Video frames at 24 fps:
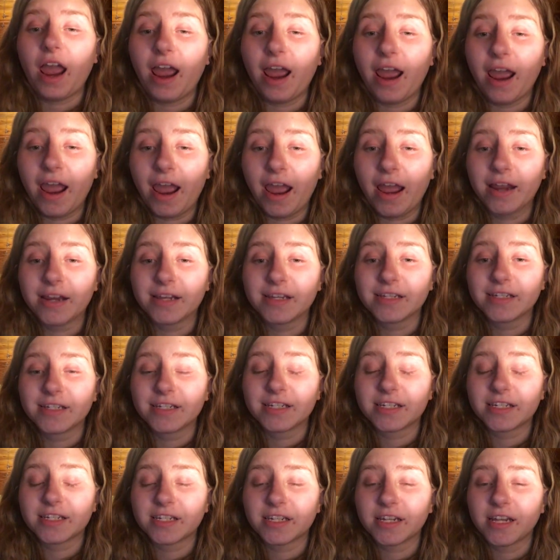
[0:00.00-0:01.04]

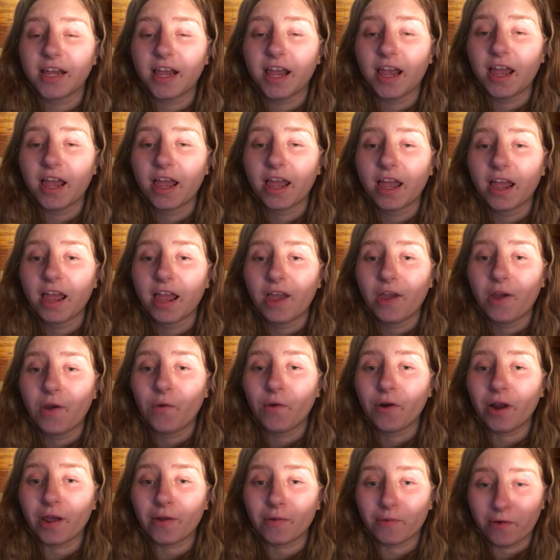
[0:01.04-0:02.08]
And
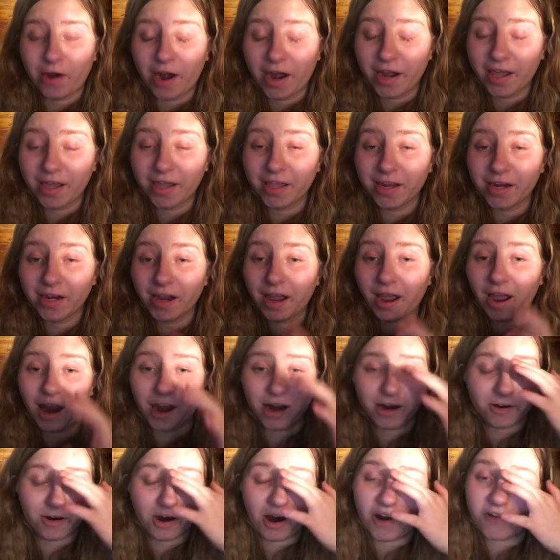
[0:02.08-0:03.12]
when I read it,
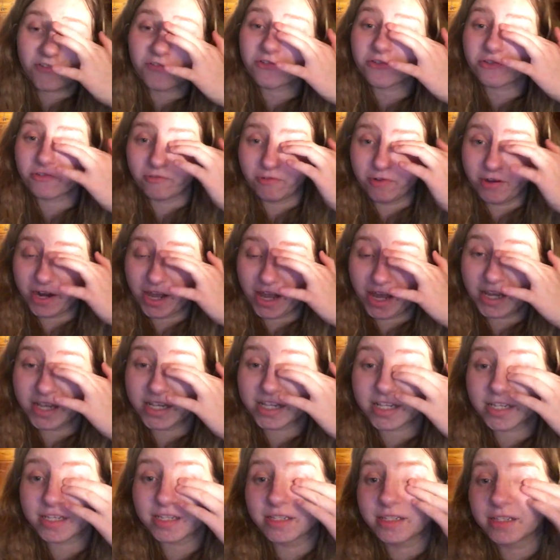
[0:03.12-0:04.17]
I cried for 3
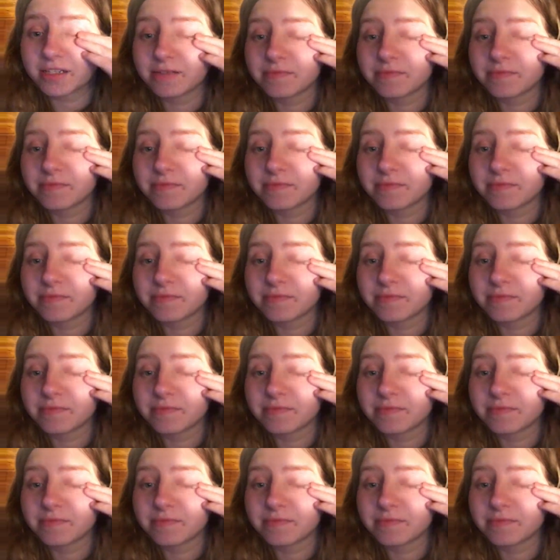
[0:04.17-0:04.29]
days.